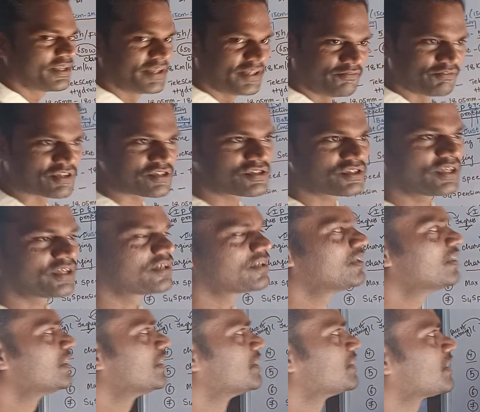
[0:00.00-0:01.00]
investing
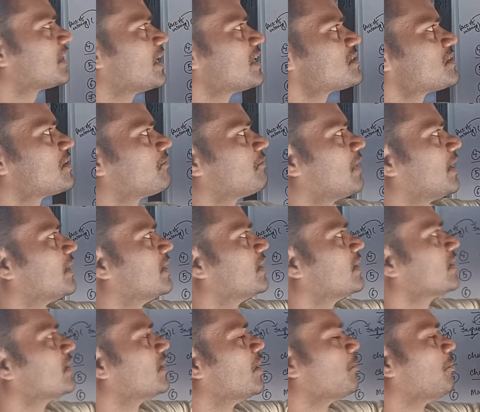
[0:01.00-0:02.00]
in the case of
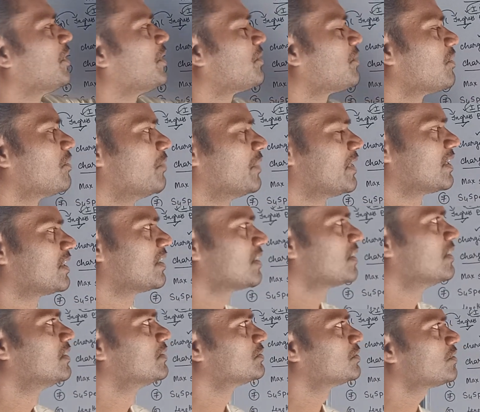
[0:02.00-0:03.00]
an petrol vehicle.
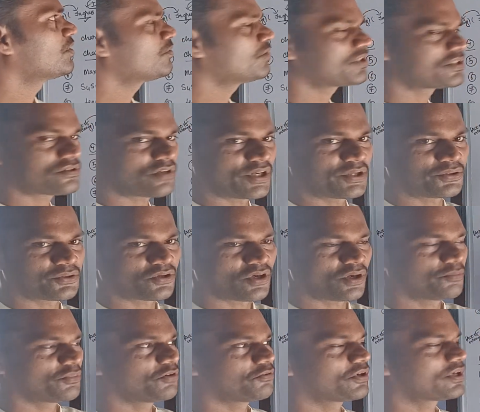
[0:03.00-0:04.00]
So now let's try to come
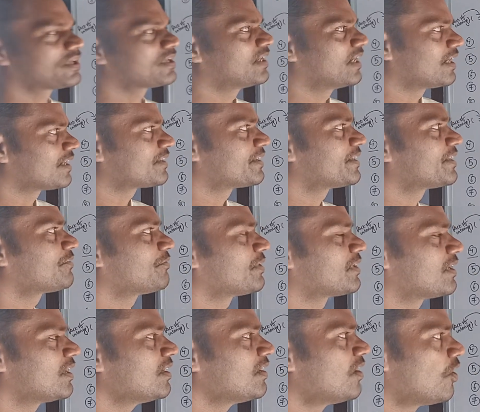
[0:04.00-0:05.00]
our electric
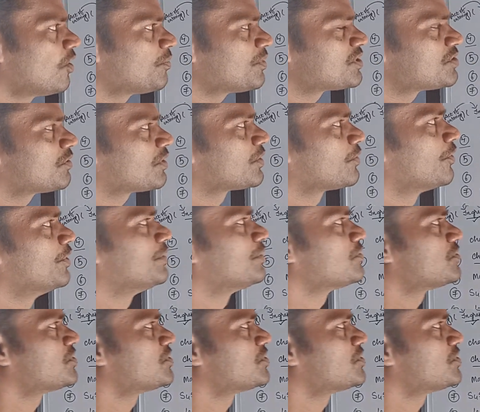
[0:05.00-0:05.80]
vehicle, how much you are going to